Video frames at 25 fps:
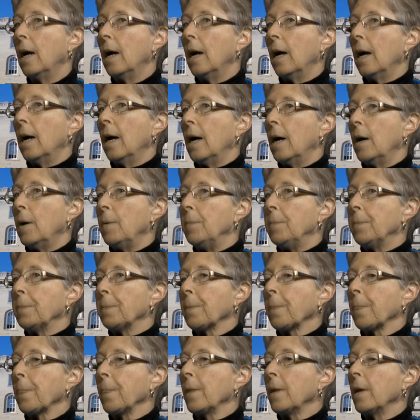
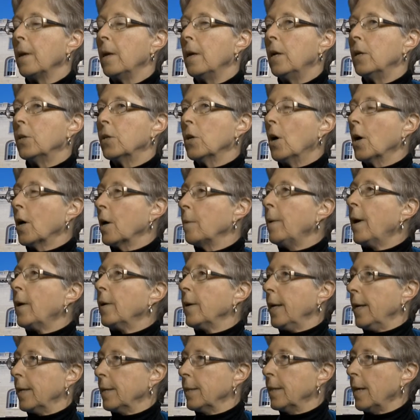talk
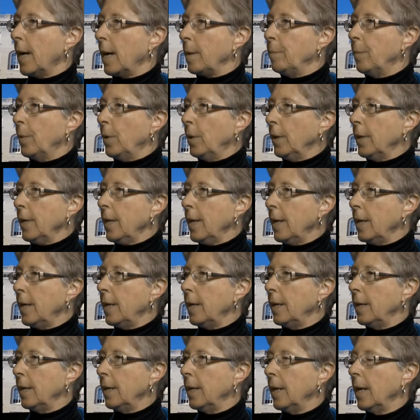about
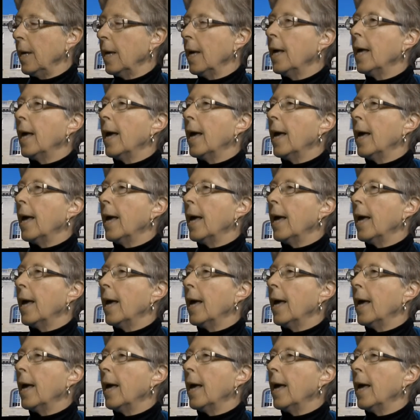anti-bullying,